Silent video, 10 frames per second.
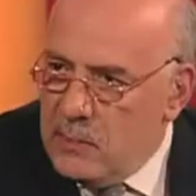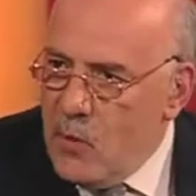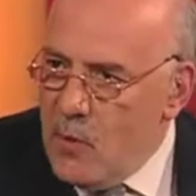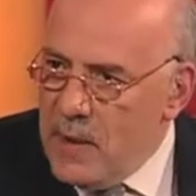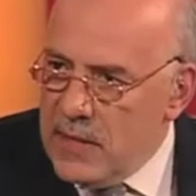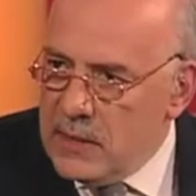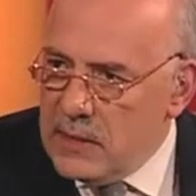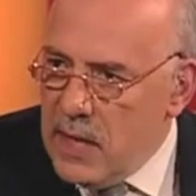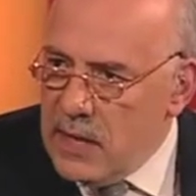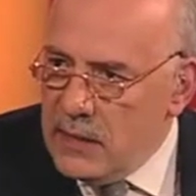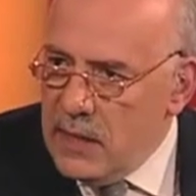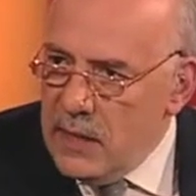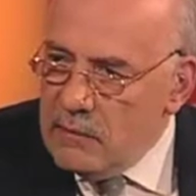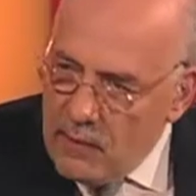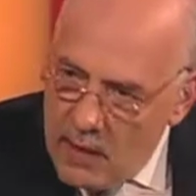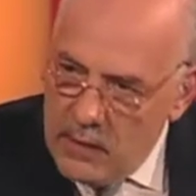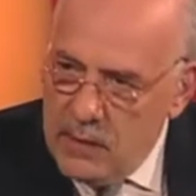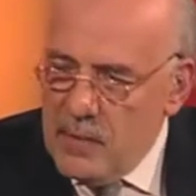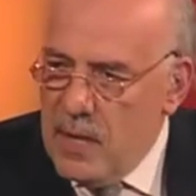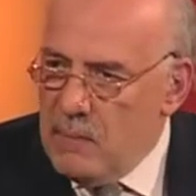more by society rather
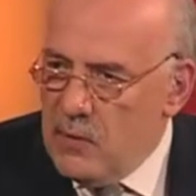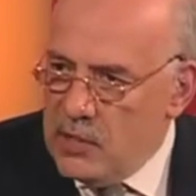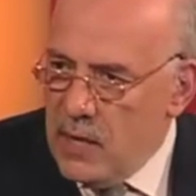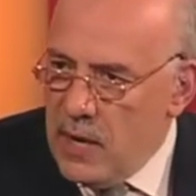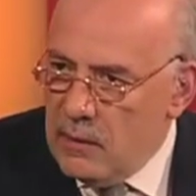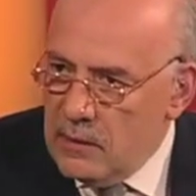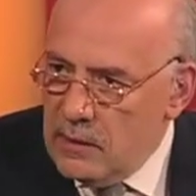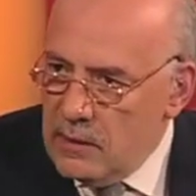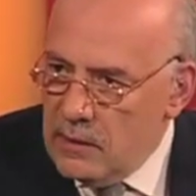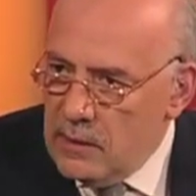than being pushed out? Well,